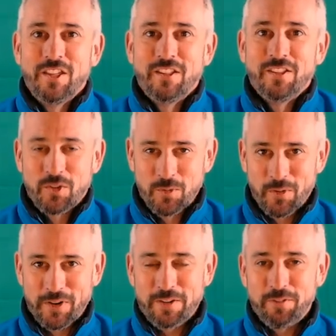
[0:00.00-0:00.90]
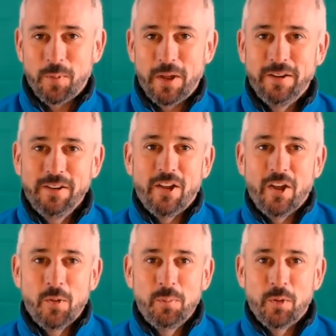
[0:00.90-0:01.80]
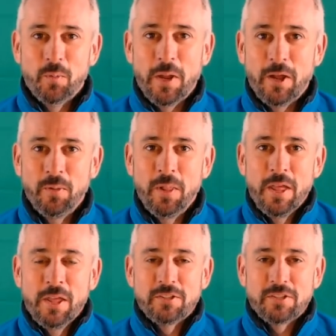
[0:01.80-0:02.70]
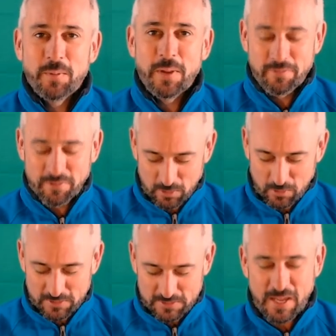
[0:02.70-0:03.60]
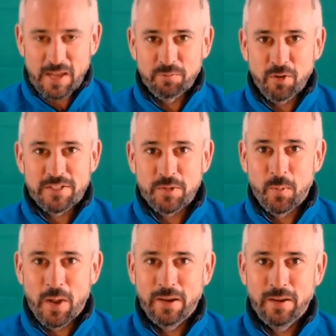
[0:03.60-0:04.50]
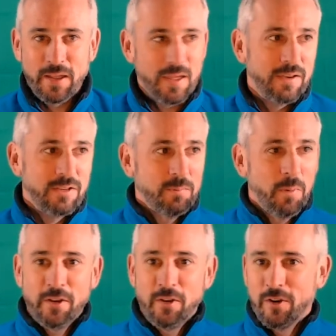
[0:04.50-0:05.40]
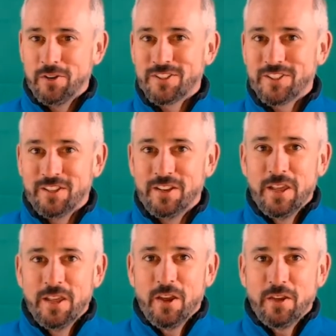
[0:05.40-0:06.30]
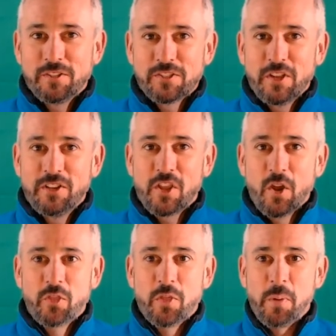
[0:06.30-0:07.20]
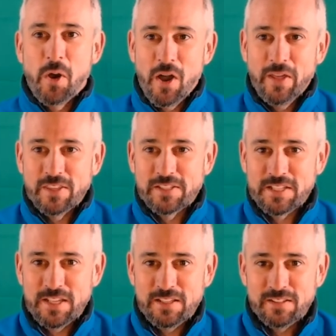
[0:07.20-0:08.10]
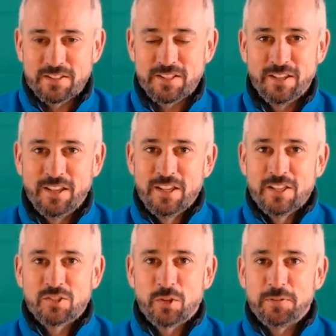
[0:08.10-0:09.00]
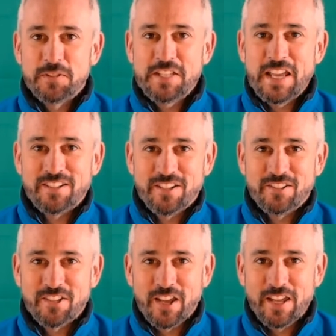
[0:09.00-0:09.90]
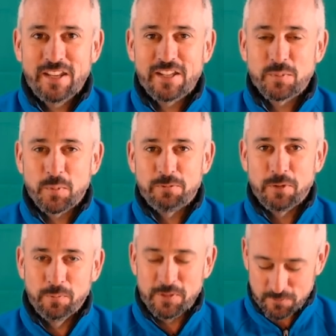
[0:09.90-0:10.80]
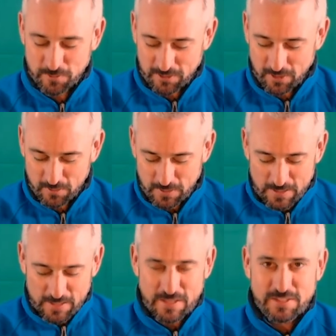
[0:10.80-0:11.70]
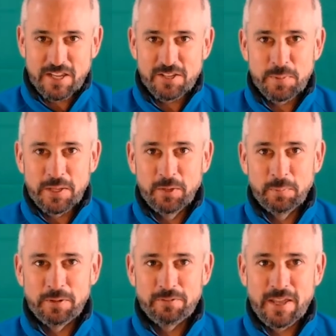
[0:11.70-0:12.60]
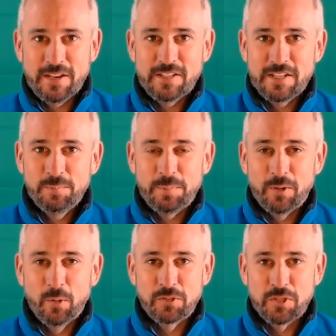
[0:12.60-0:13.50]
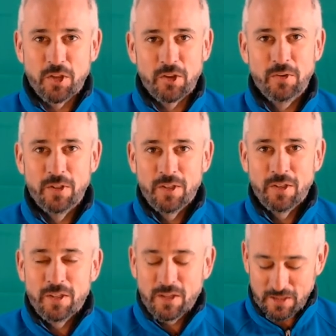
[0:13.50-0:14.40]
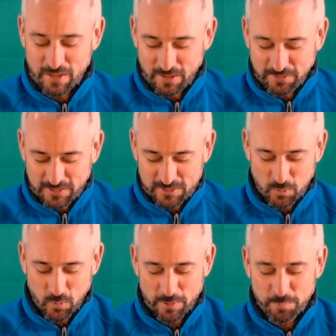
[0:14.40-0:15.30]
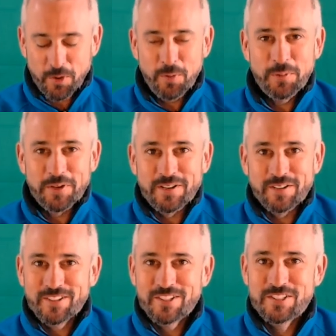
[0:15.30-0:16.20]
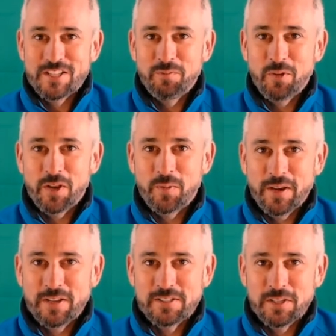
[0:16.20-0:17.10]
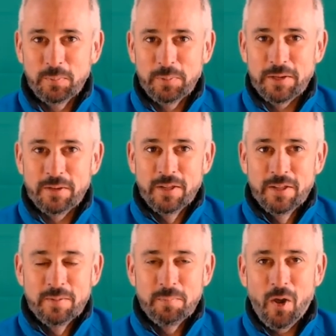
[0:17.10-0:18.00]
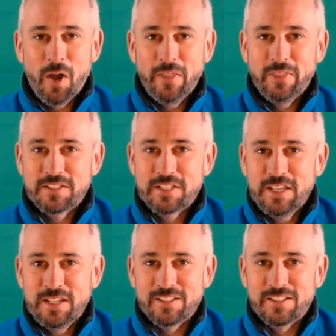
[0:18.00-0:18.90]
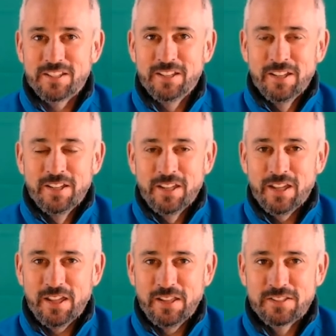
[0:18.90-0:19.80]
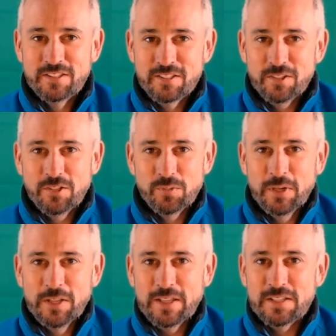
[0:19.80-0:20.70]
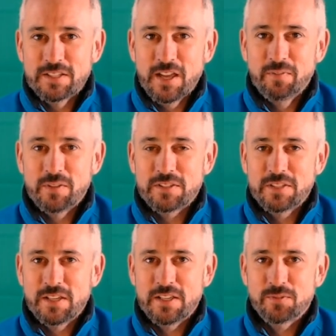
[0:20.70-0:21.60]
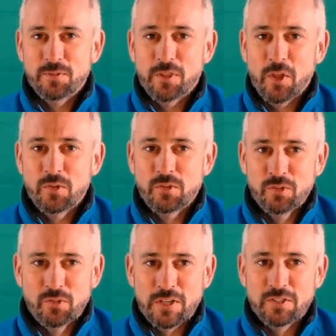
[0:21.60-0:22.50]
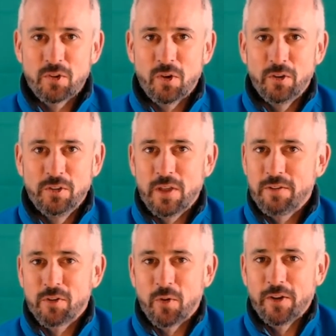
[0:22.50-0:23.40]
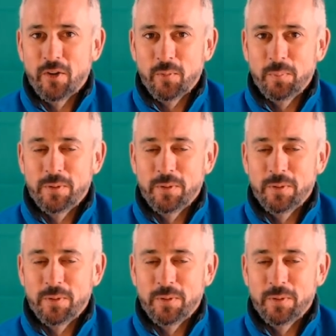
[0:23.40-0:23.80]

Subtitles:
Good morning, everyone. I hope you're well. Today we're having a look at Psalm 91, and you might notice that I've decided to go with the behind the scenes sort of set today as we film this video. That saves me a little bit of editing, but also I think it's quite appropriate because Psalm 91 is a little bit behind the scenes. It's really a psalm that says, for those who trust God, you have a great hope.